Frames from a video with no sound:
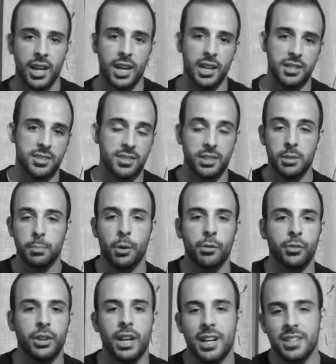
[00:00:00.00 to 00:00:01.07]
and
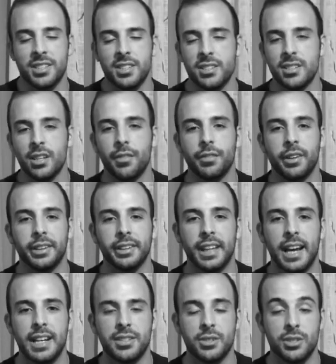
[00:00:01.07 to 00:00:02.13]
sleepover nights and stuff like that.